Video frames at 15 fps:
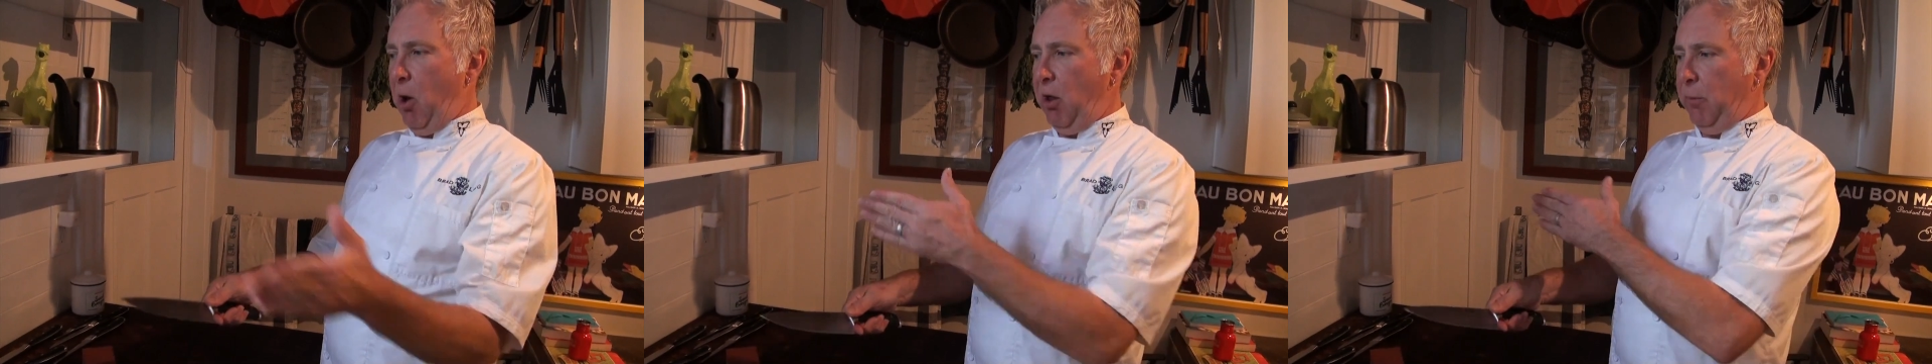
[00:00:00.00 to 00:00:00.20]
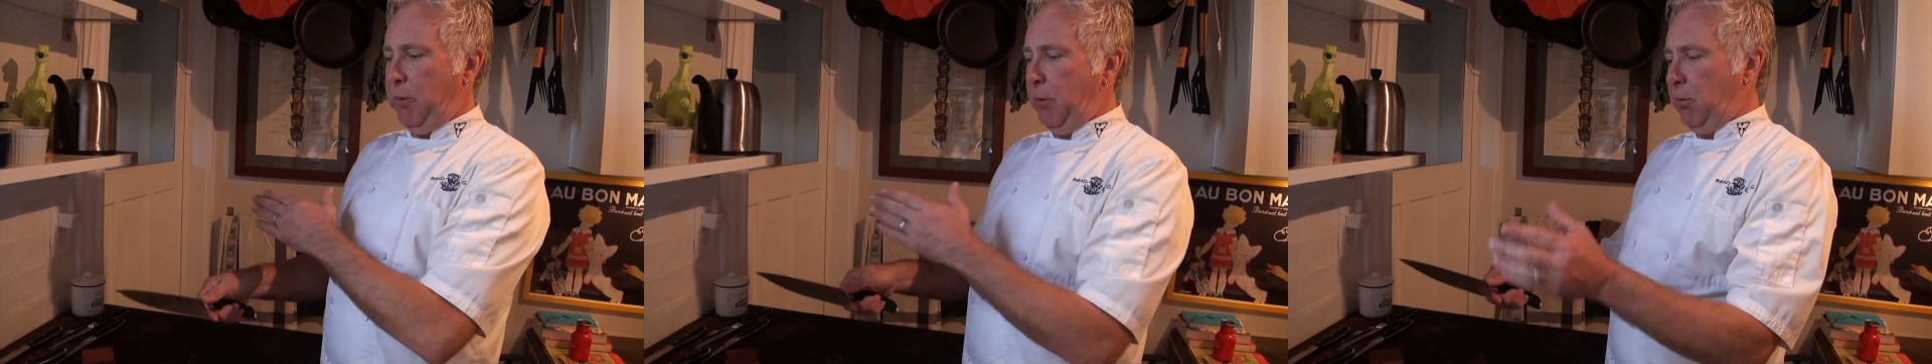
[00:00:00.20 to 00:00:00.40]

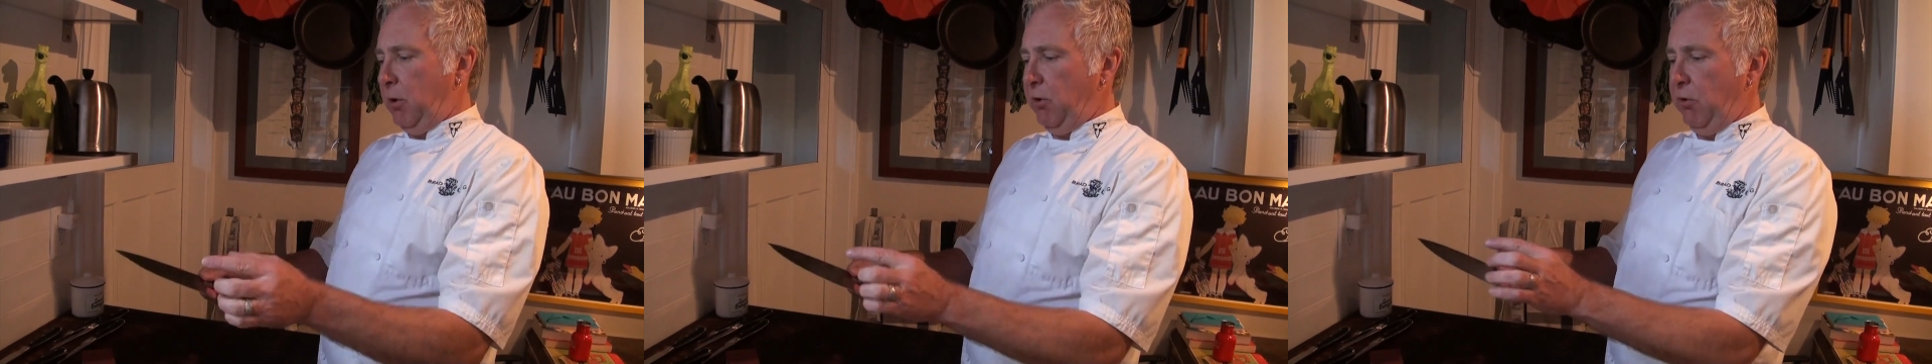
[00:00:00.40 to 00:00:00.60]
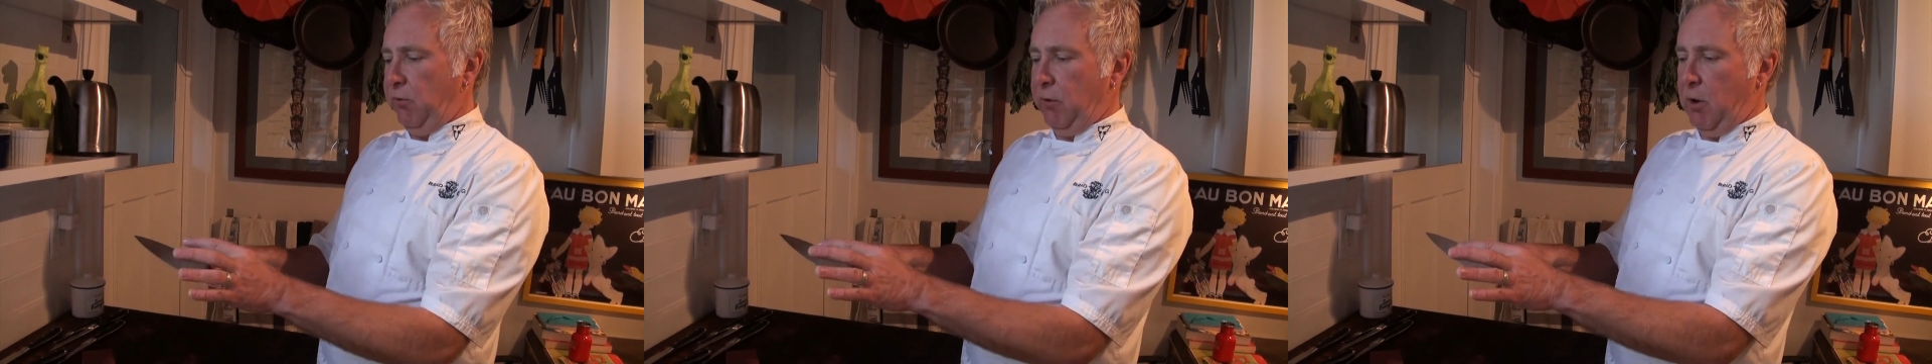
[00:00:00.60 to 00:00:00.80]
all the people
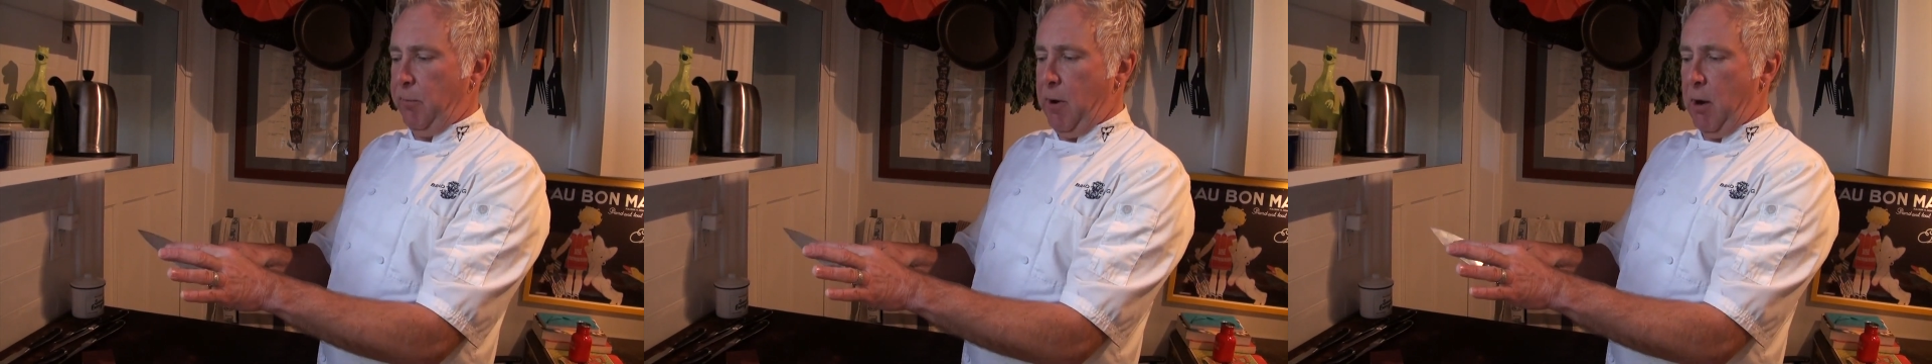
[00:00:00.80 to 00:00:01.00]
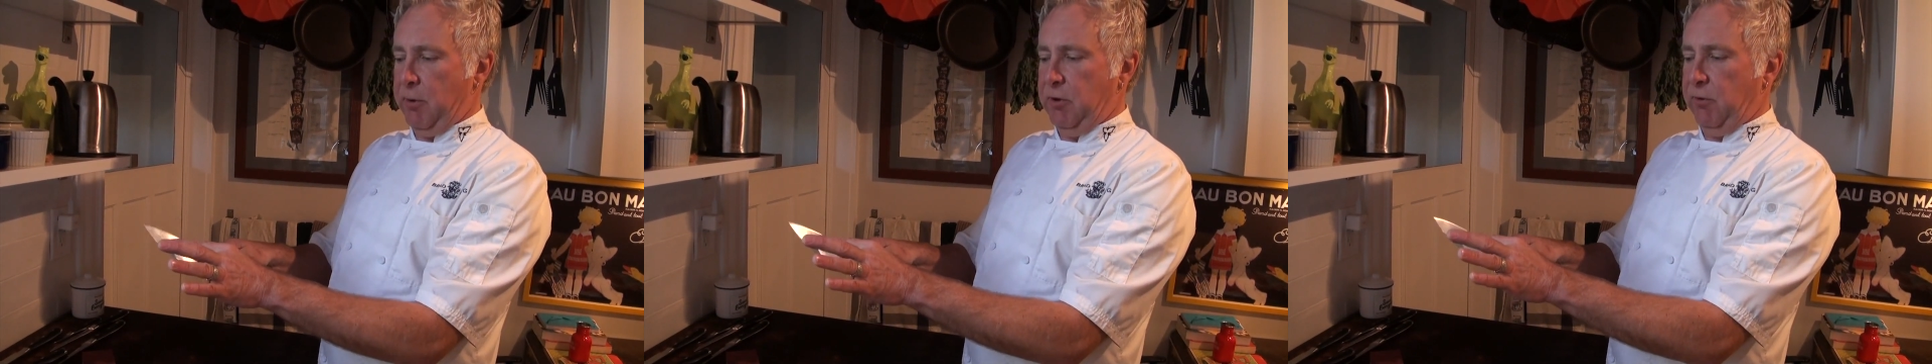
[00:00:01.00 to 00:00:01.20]
who are using it are
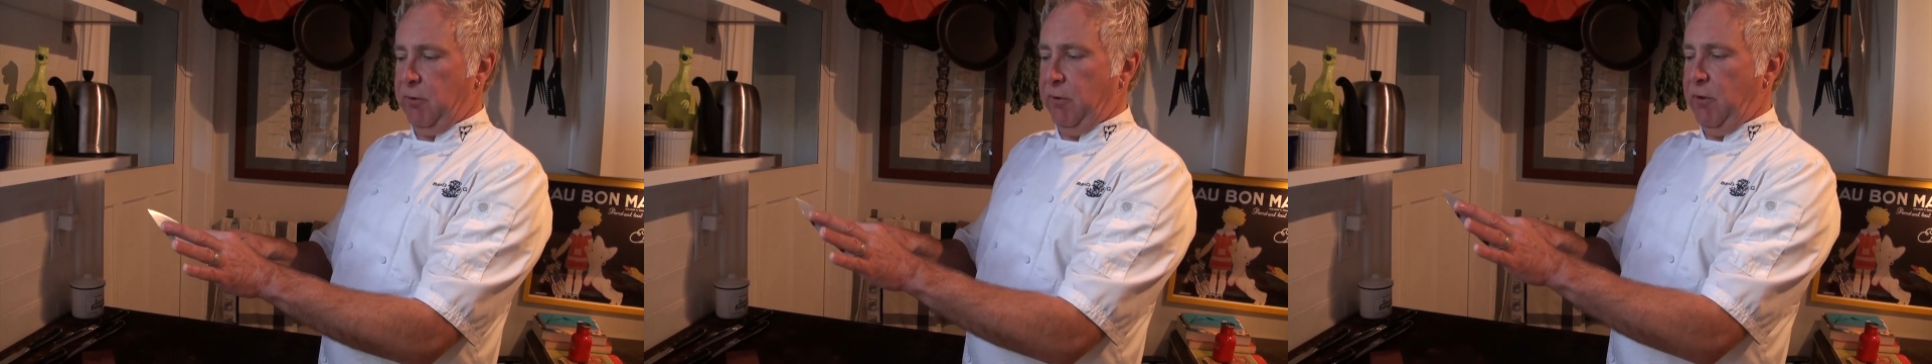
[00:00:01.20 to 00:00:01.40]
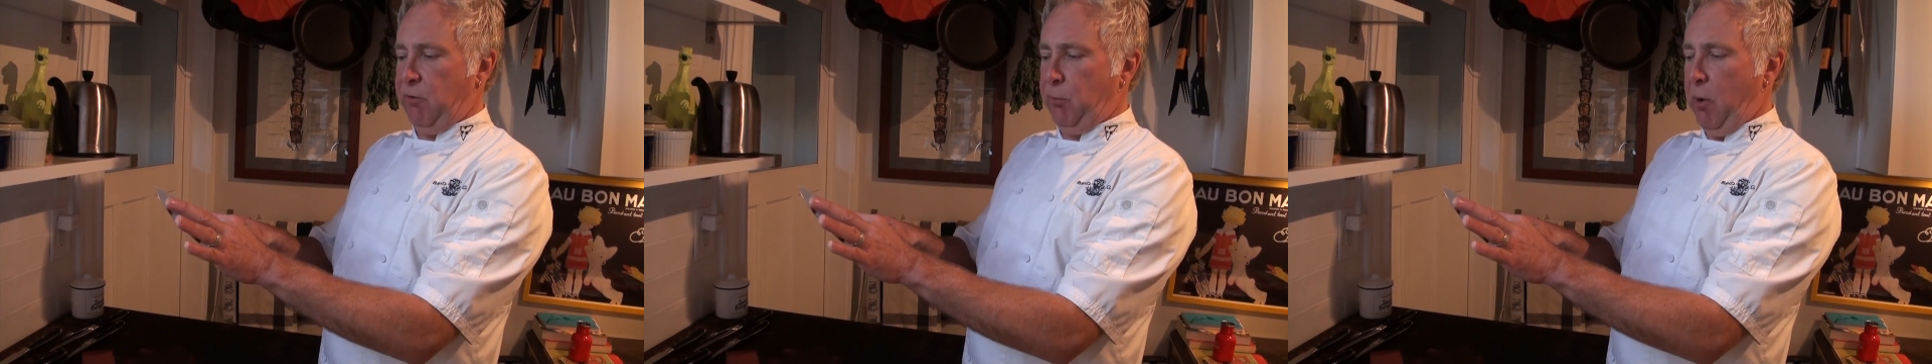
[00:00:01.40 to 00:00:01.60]
probably
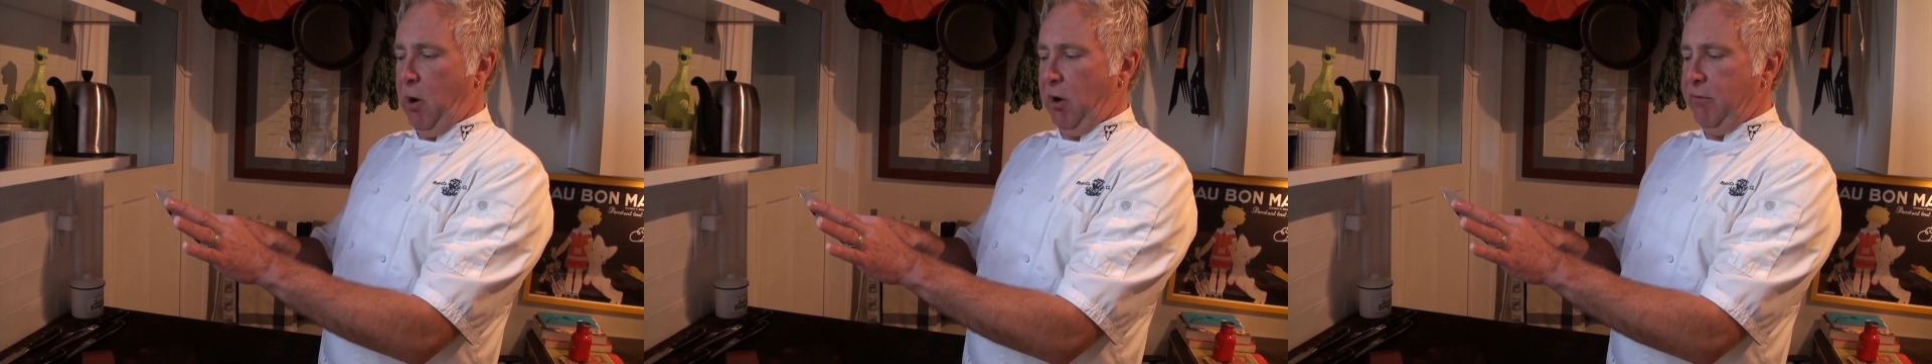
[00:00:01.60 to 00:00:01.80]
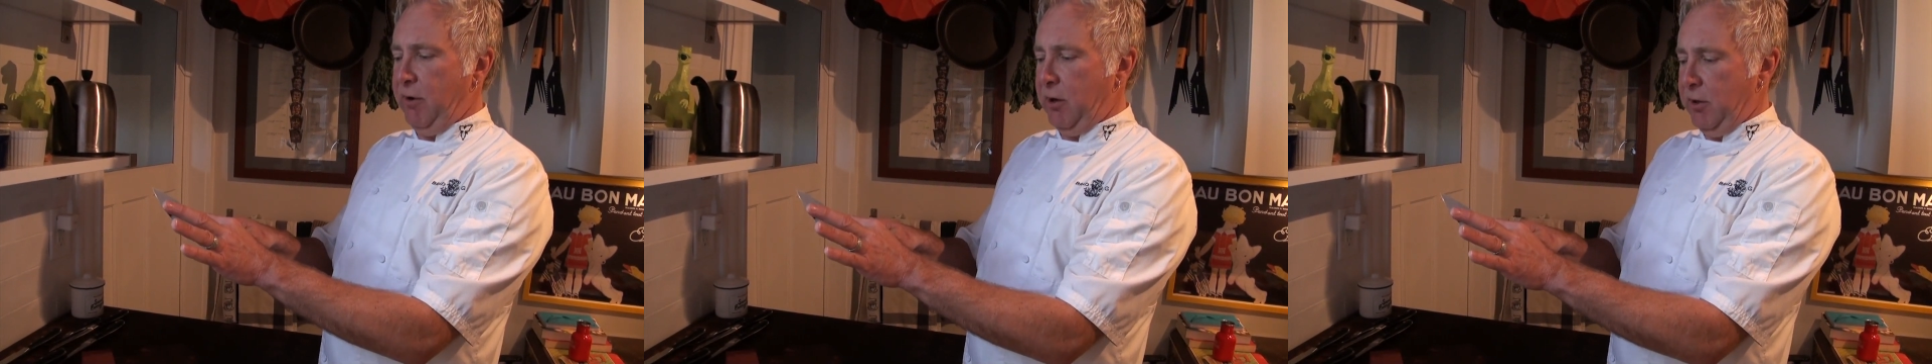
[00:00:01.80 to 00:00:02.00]
using this
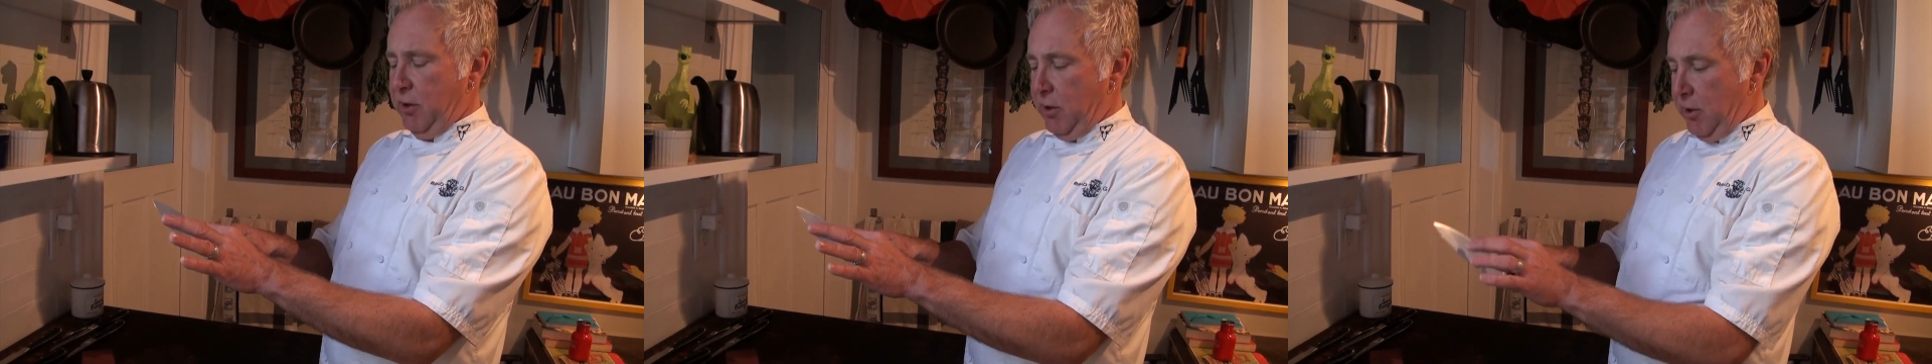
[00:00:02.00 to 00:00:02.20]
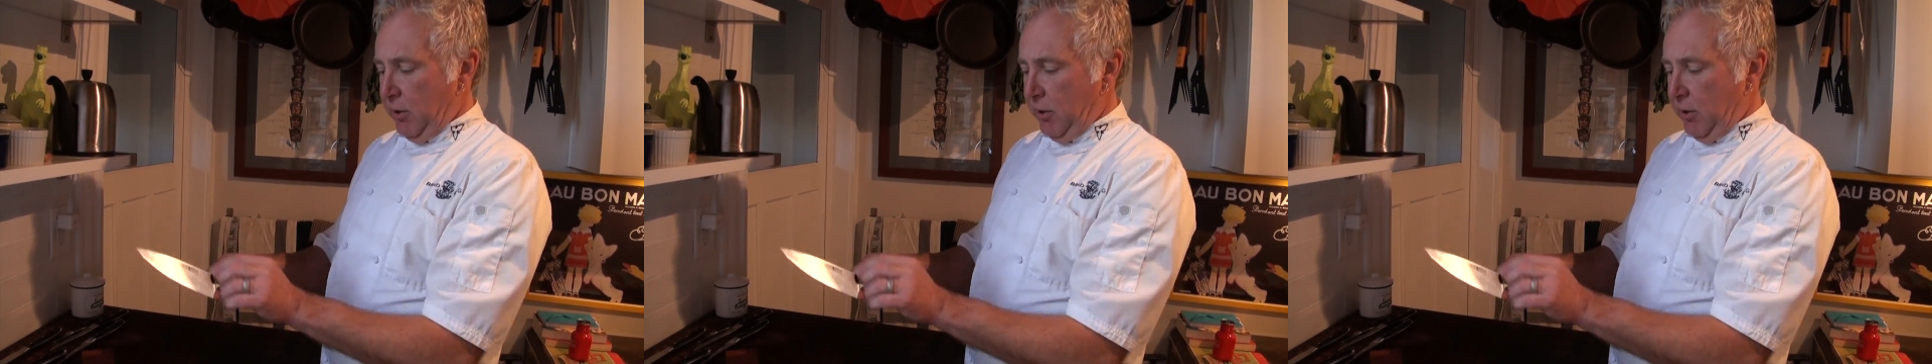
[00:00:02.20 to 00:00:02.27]
part of it.